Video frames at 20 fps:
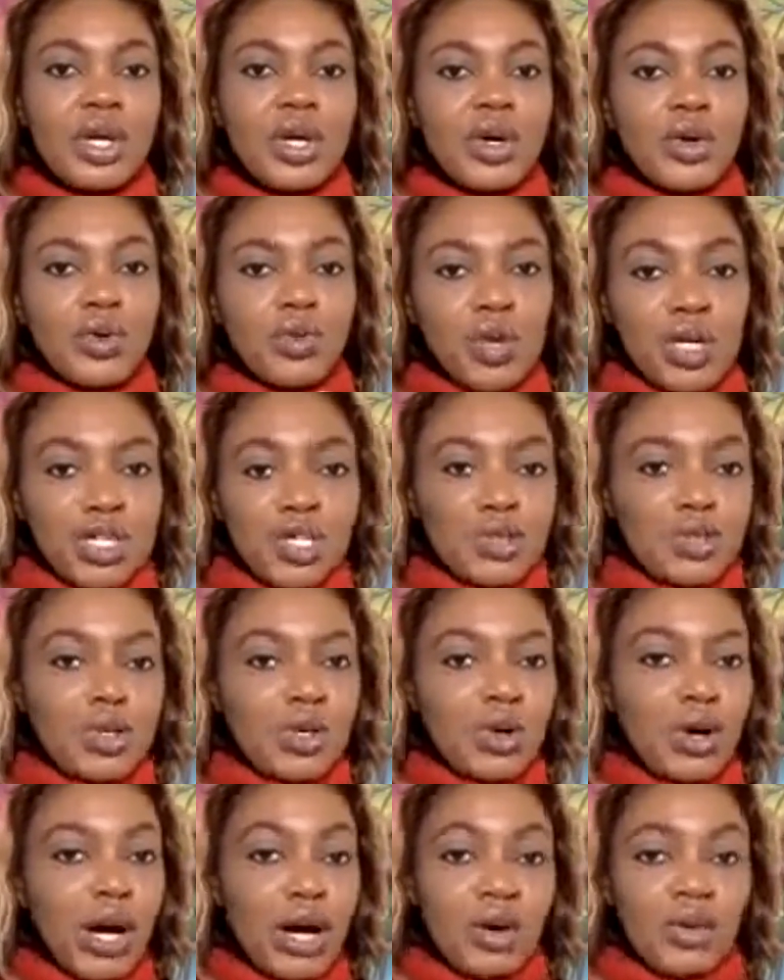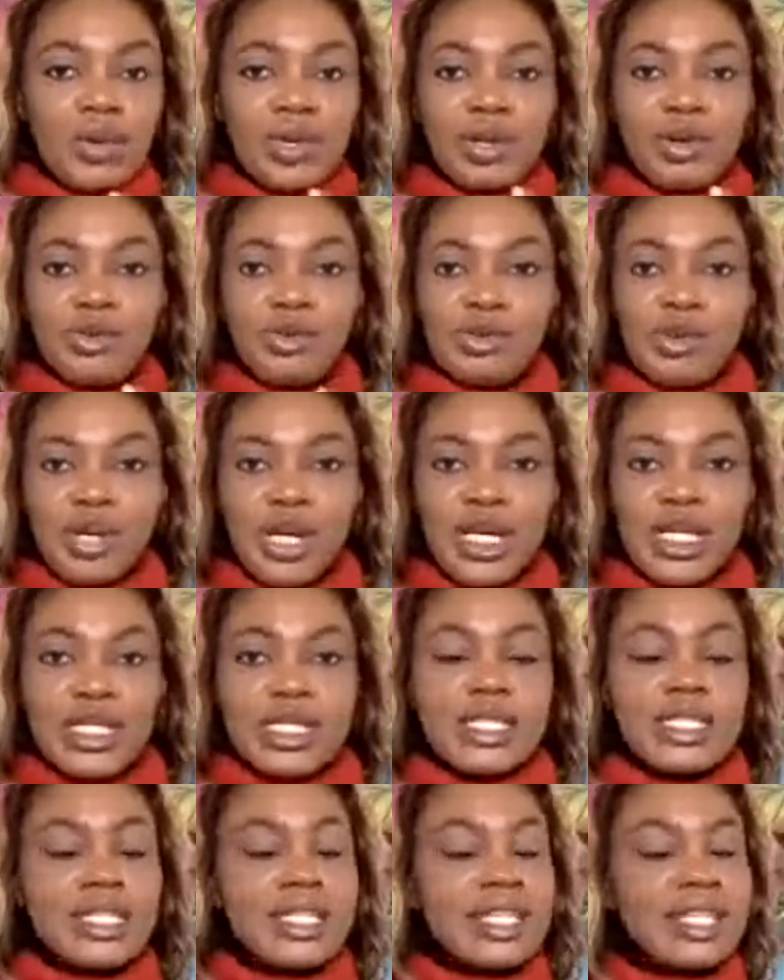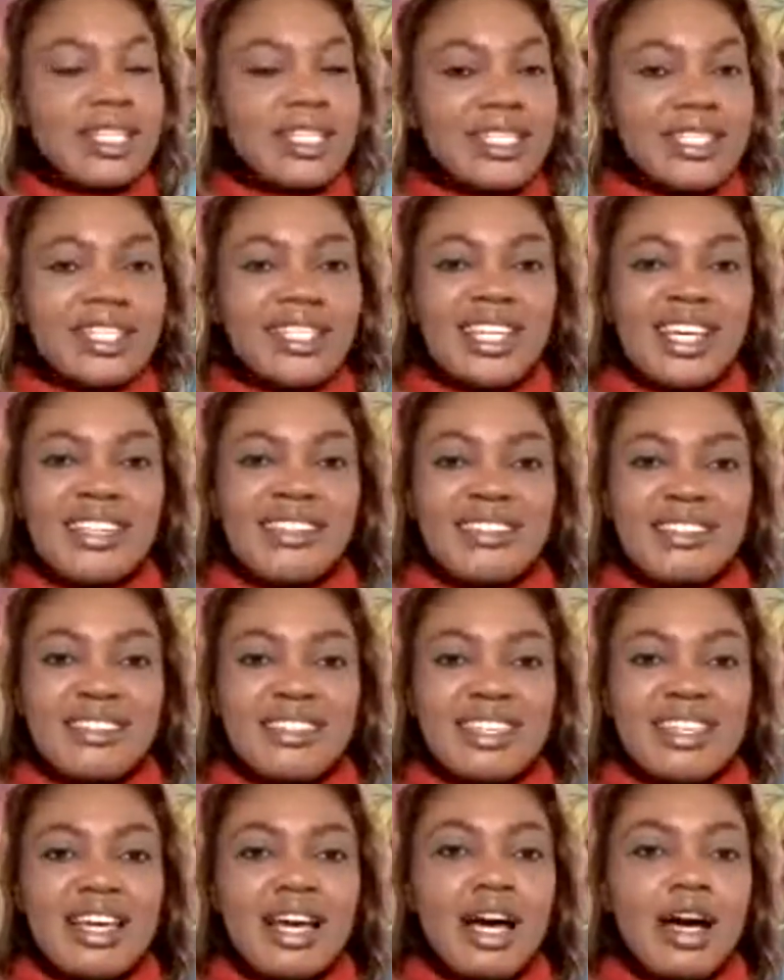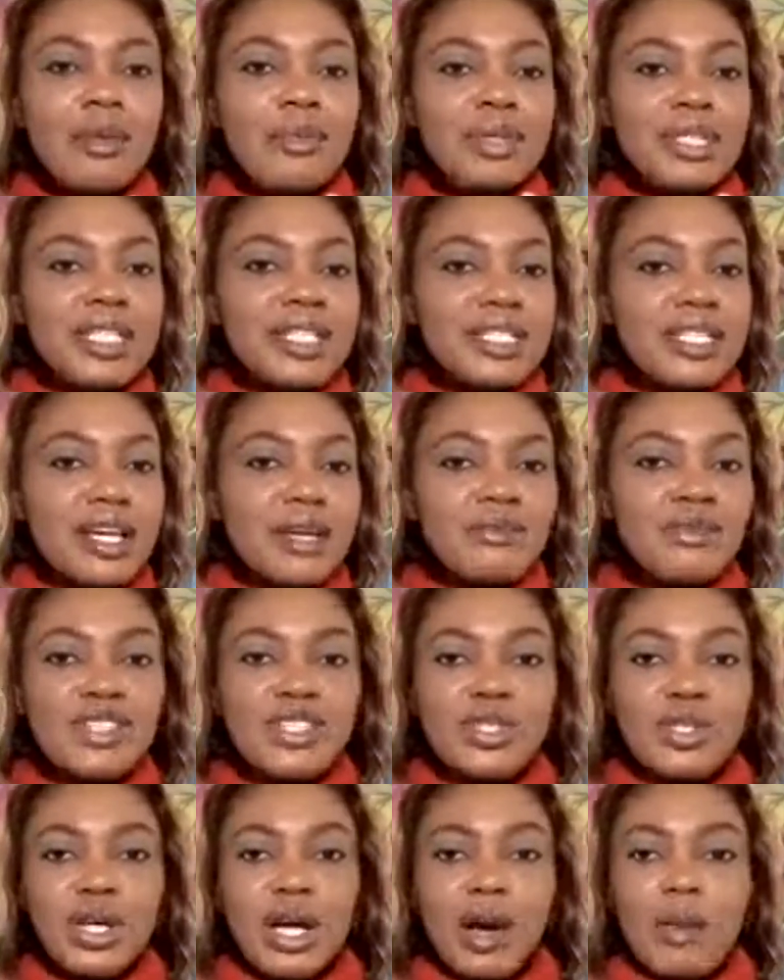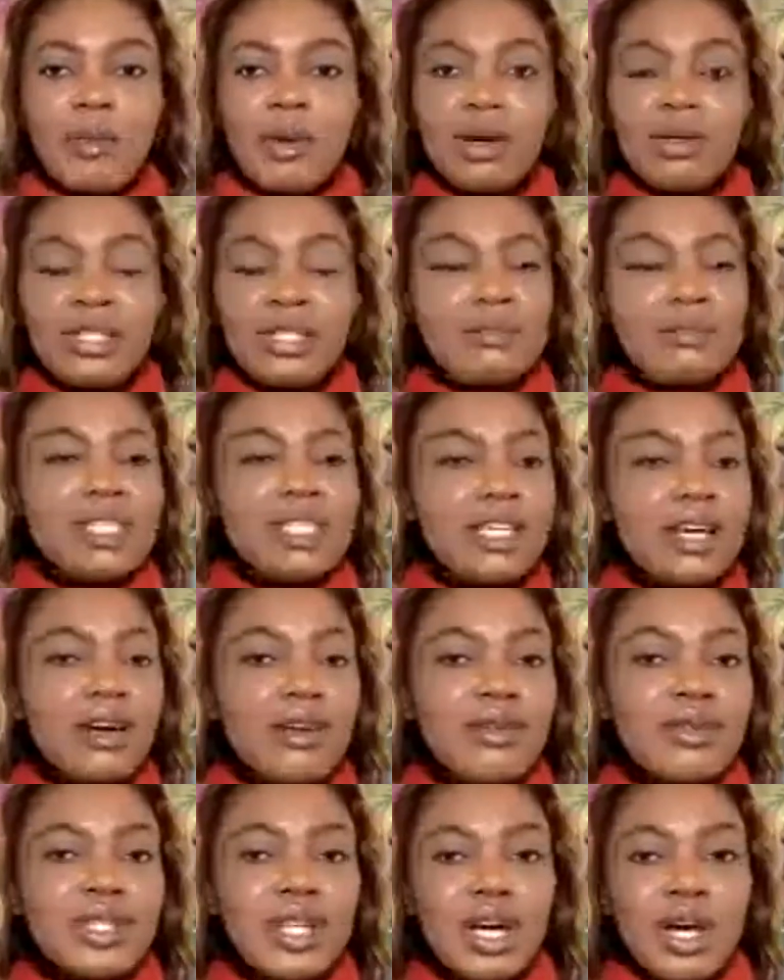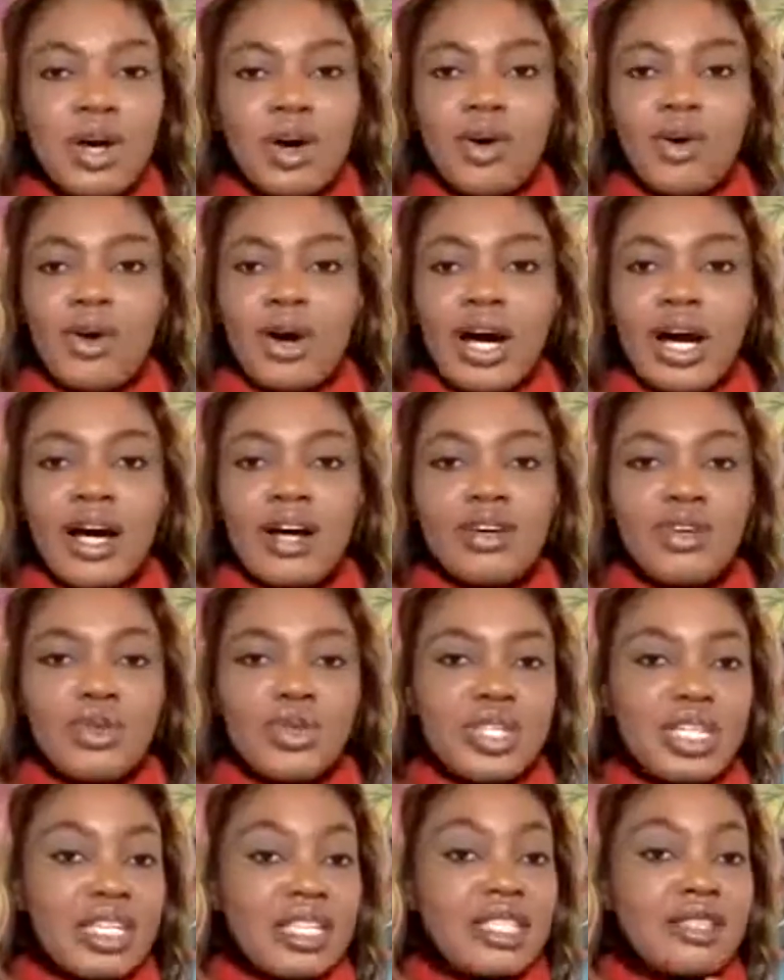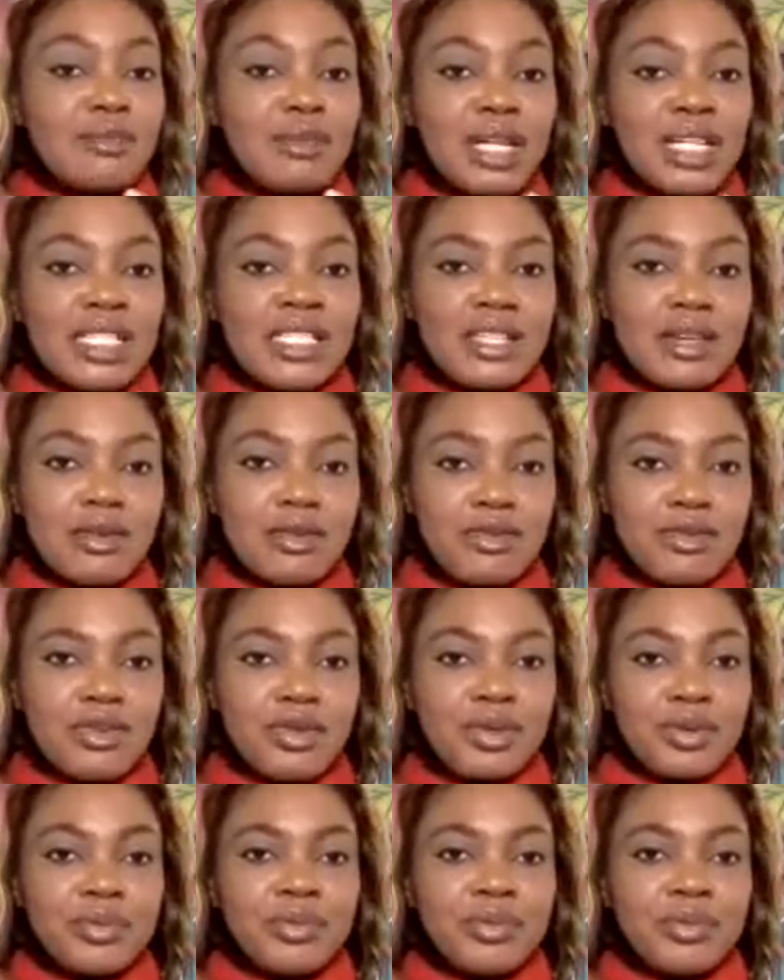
When you go out with your friends, listen and see how many times they talk about themselves or how good it makes them feel.